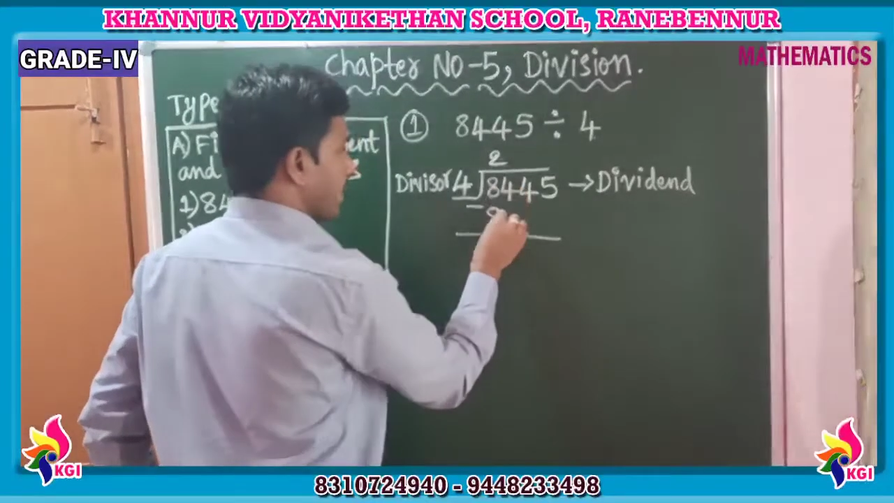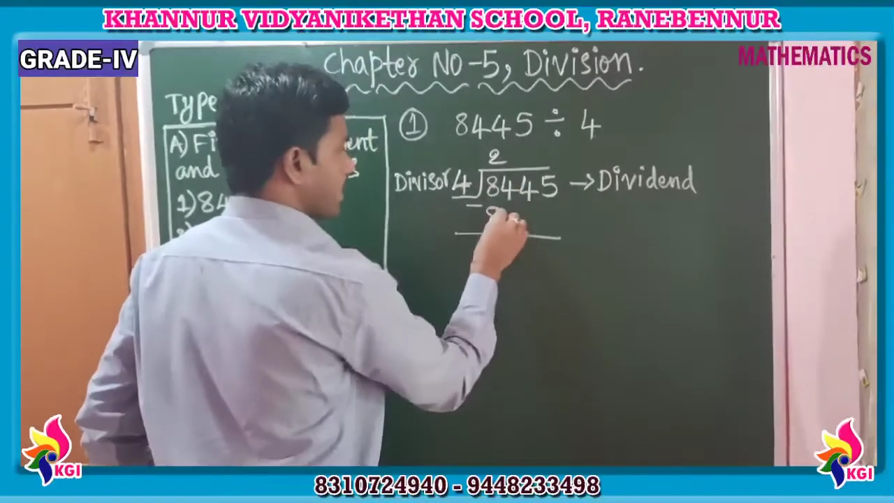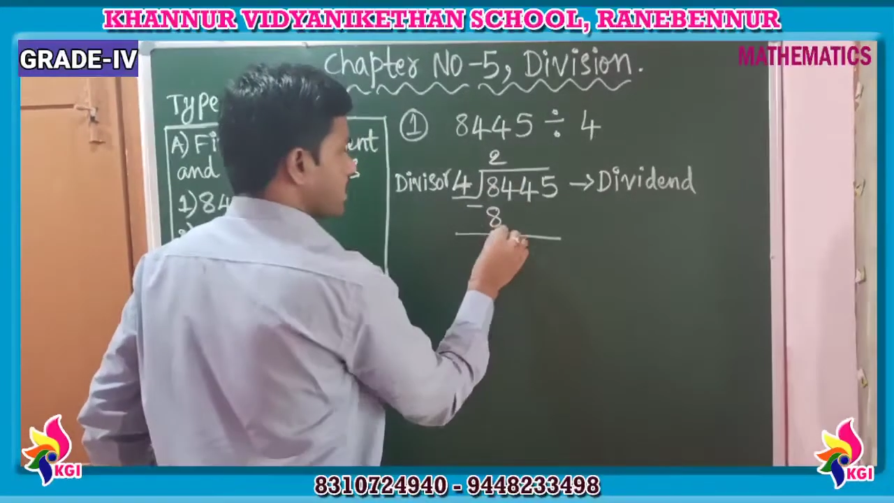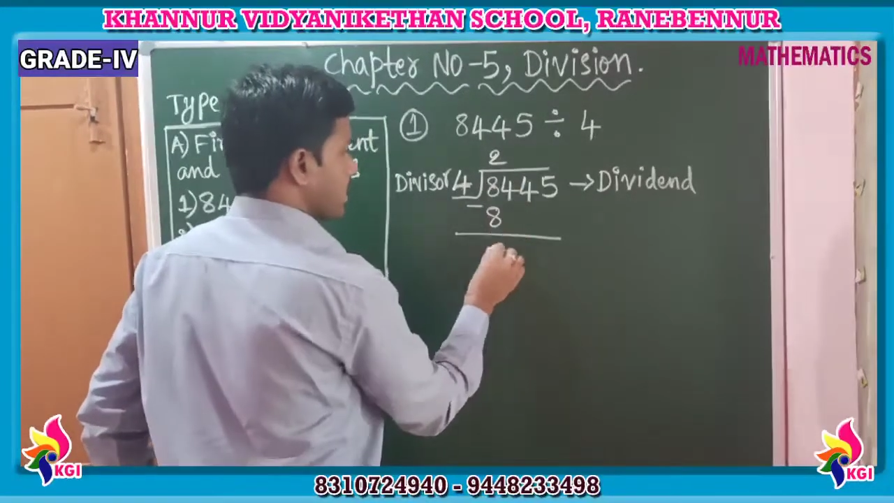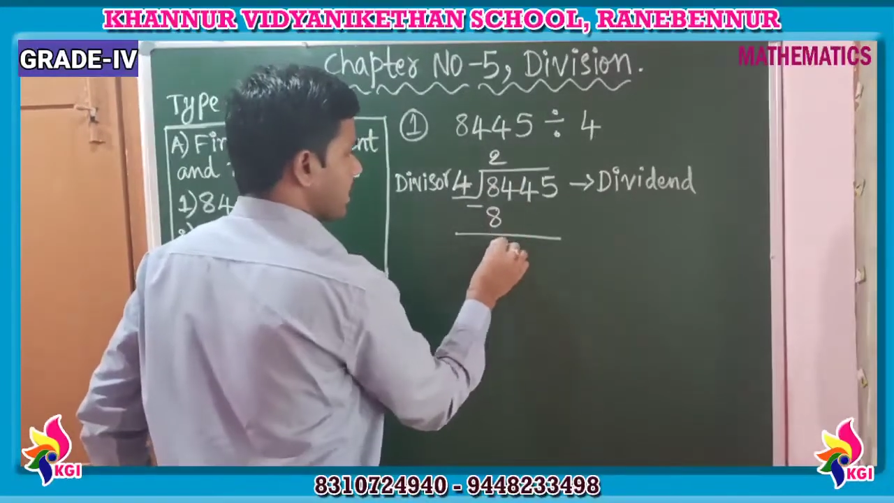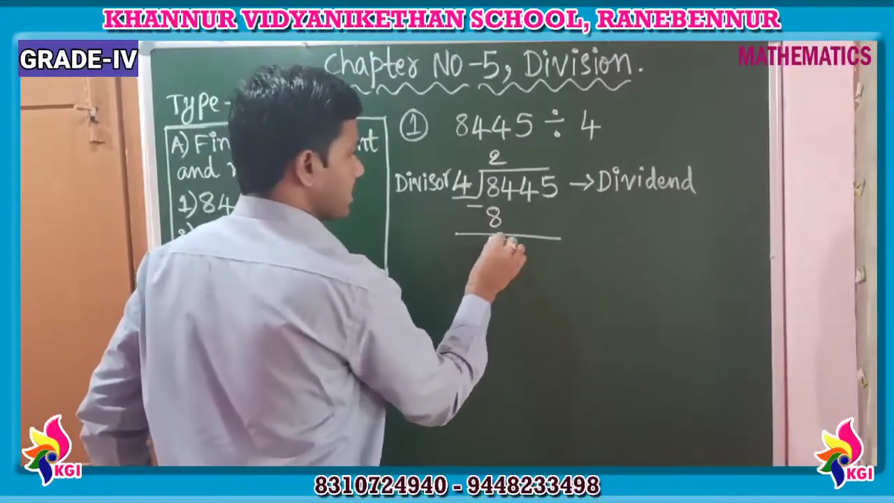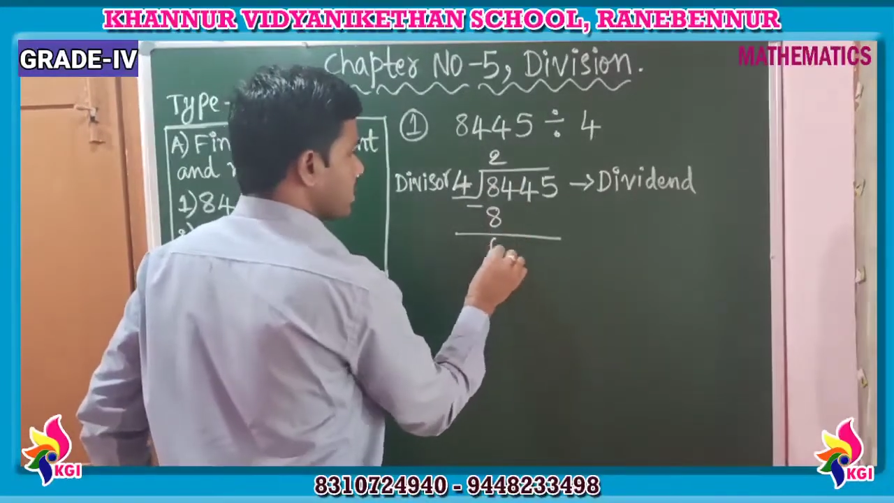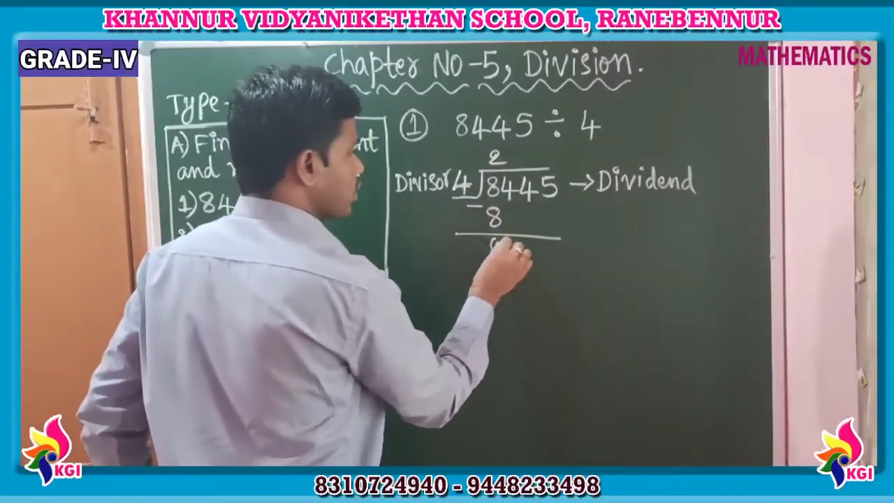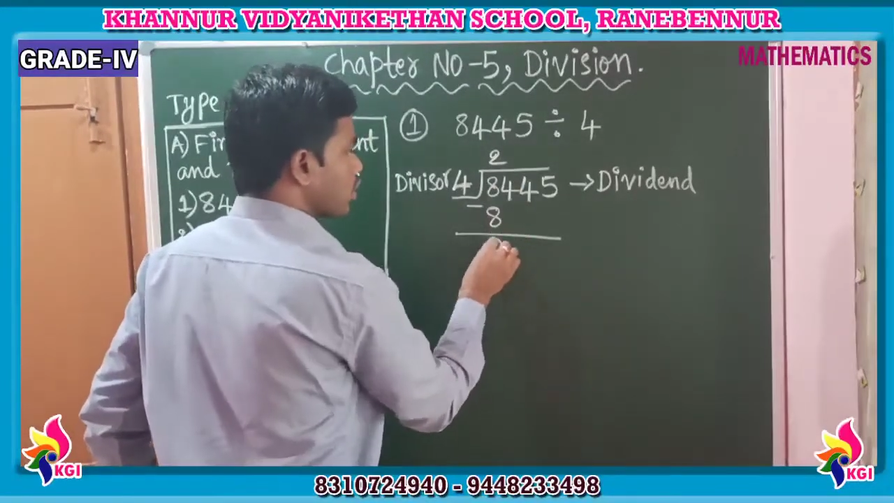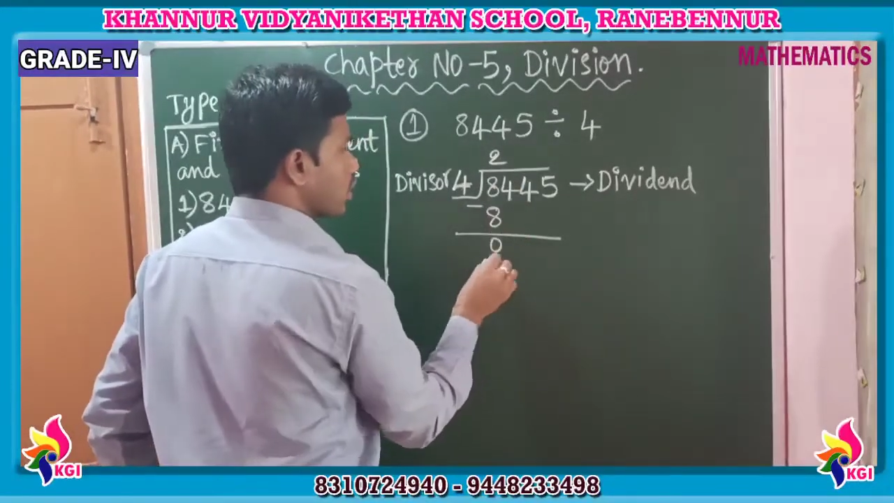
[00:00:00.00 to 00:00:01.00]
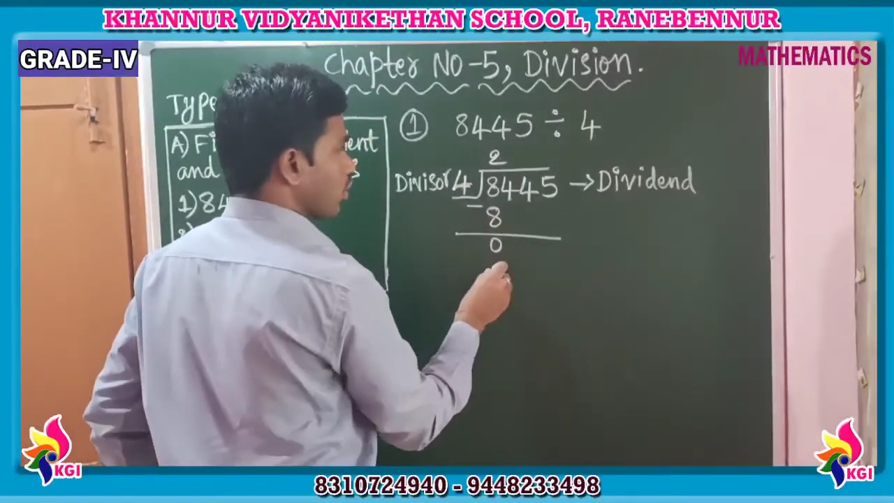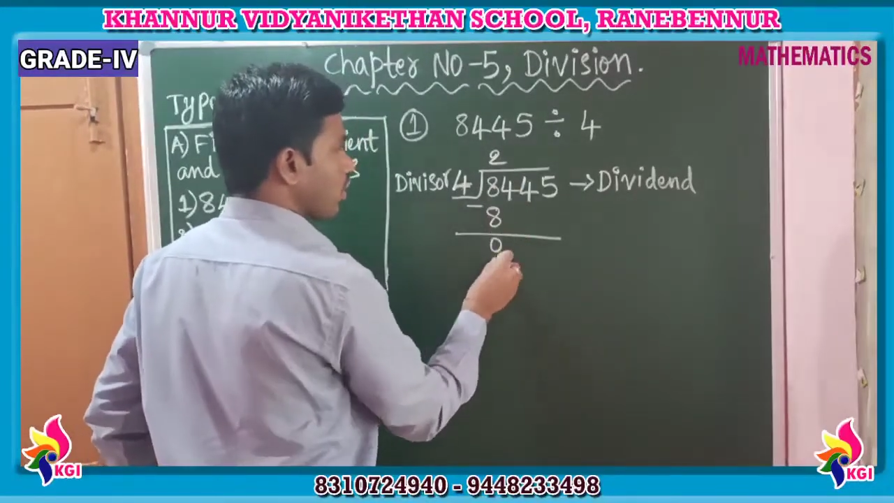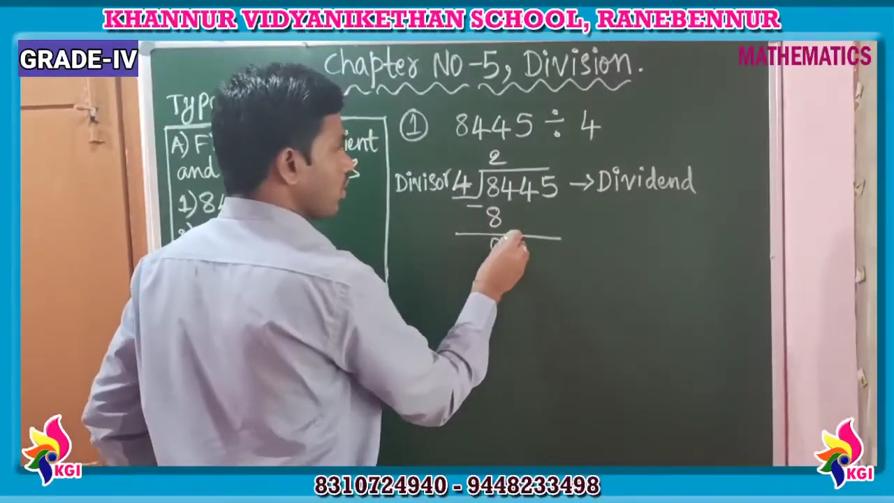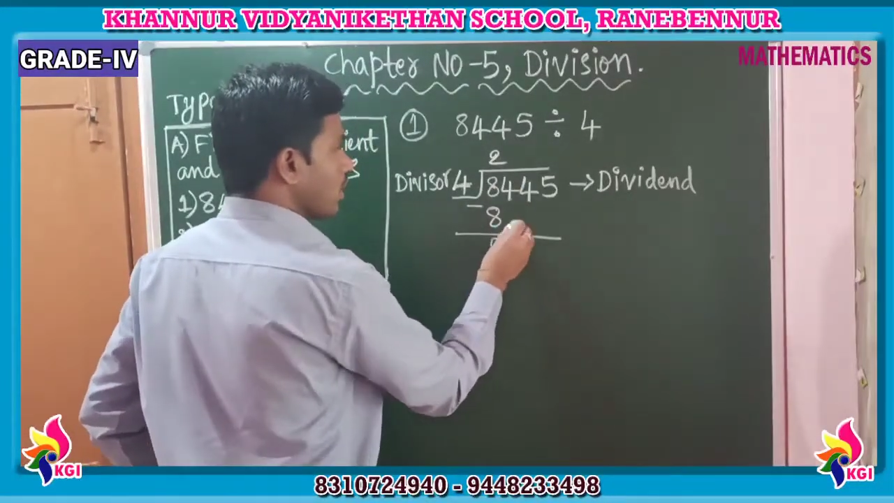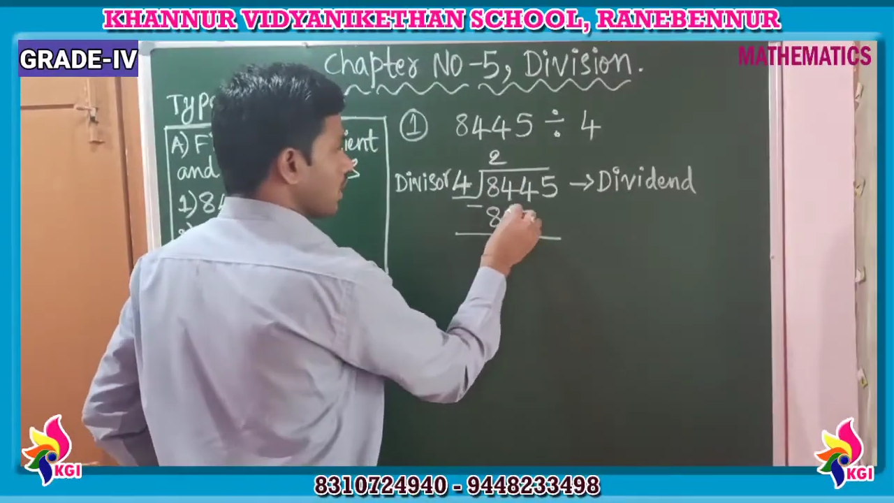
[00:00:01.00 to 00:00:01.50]
minus 8 is
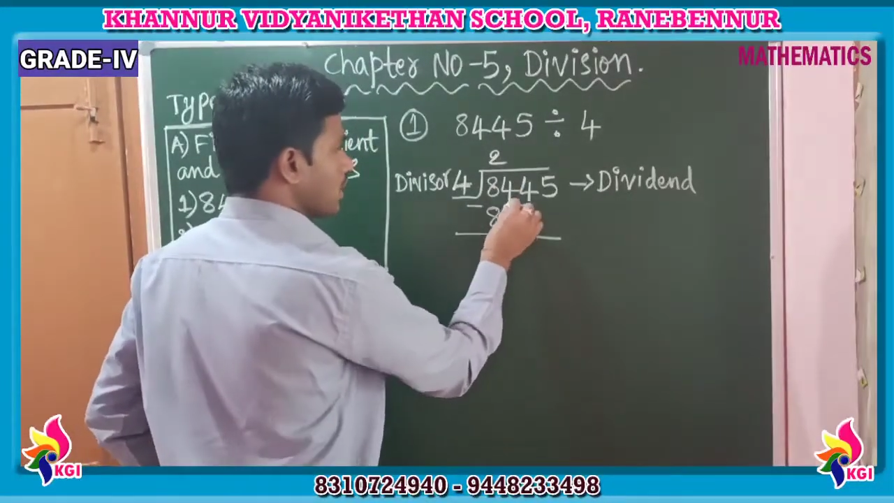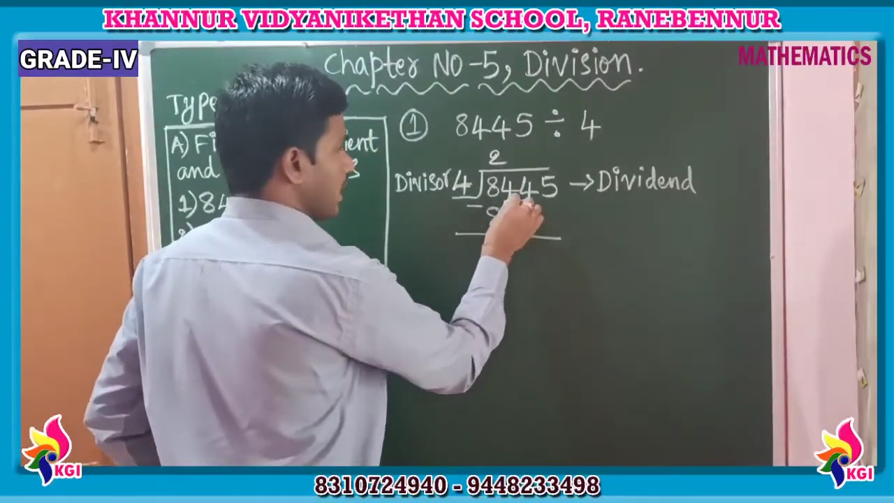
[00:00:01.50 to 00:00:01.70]
0.